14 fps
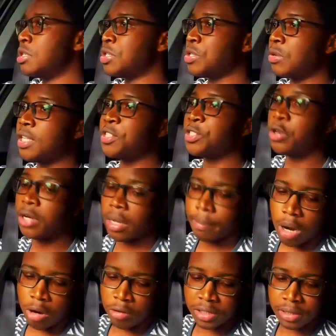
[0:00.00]
So let's talk
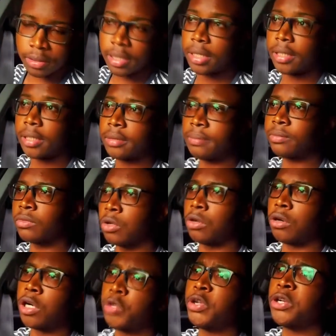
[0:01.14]
about the
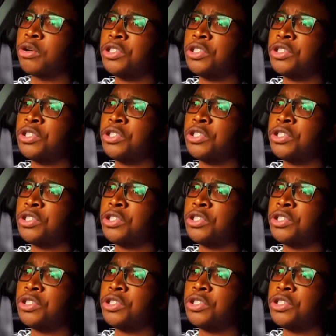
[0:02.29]
all-wheel